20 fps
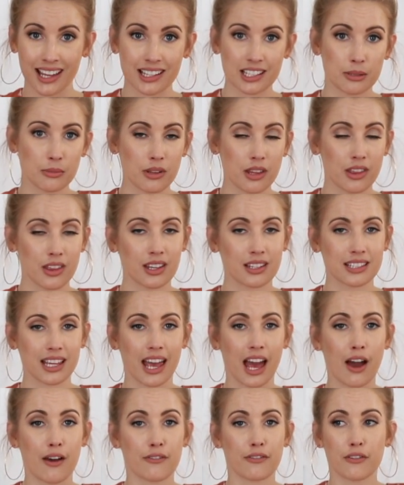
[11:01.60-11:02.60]
and some of the things
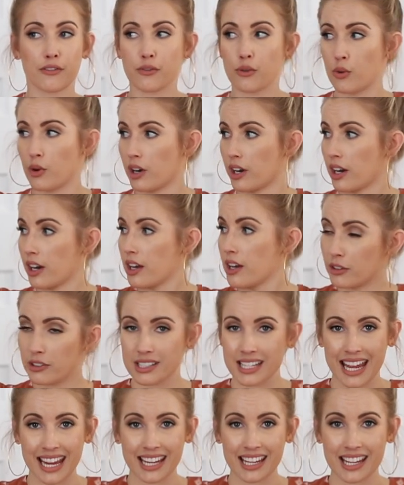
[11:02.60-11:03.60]
I have for
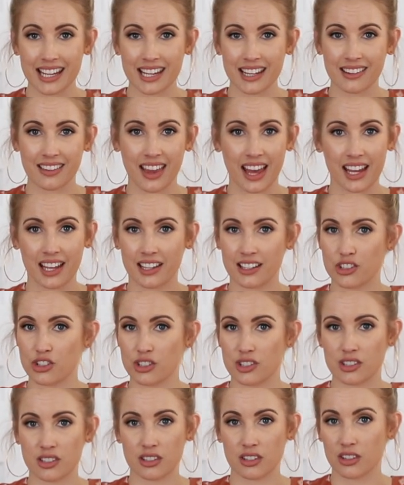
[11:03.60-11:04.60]
entertaining and like
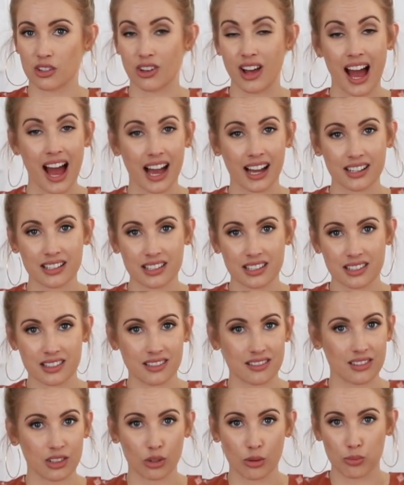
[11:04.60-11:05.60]
just little hacks,
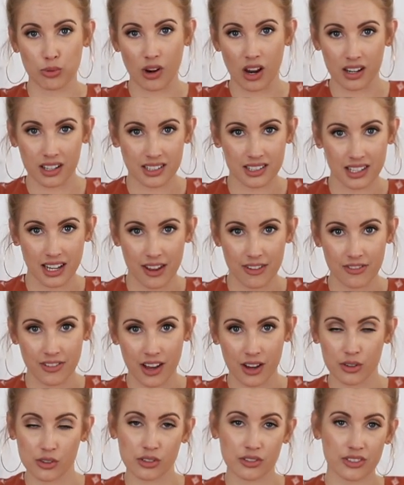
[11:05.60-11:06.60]
little products that I
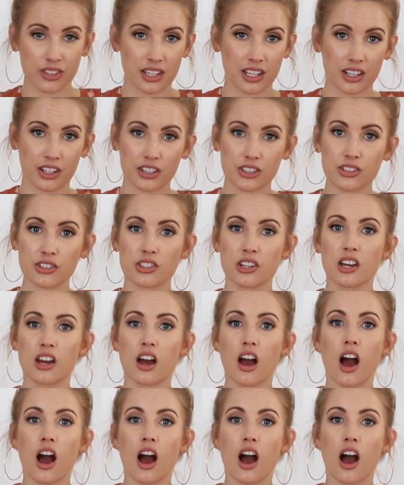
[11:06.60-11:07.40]
found over the years.